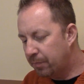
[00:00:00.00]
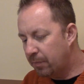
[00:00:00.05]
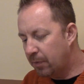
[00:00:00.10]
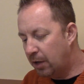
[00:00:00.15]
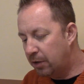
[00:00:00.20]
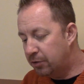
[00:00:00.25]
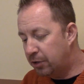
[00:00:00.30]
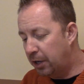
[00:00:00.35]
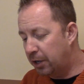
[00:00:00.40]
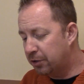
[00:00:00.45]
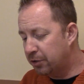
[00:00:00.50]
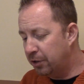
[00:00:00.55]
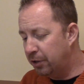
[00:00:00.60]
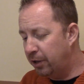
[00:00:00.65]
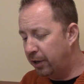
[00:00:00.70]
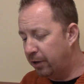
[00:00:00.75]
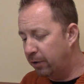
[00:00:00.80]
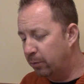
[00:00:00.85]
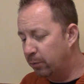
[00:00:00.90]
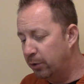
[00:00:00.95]
It's actually
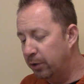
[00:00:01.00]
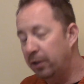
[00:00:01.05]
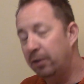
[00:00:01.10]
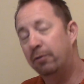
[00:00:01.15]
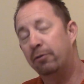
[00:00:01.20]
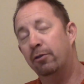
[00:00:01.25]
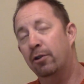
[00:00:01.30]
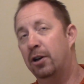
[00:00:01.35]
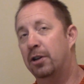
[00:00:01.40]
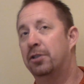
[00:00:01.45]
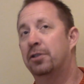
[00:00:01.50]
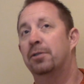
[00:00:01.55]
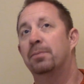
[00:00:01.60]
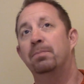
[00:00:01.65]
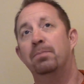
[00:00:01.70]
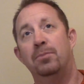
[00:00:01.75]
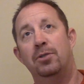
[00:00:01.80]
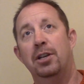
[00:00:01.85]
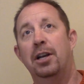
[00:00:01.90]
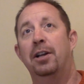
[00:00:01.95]
like a really fresh
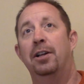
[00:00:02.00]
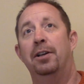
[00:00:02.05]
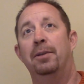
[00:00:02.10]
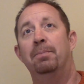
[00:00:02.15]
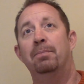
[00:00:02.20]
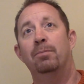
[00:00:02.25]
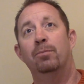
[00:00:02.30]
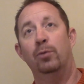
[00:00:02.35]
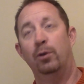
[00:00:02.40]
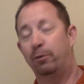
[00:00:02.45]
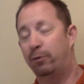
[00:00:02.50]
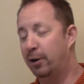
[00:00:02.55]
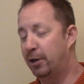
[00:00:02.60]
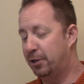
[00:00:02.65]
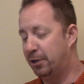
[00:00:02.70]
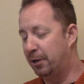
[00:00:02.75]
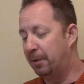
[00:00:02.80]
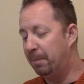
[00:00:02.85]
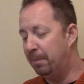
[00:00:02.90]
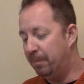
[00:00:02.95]
salad.
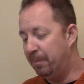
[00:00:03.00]
Refreshing.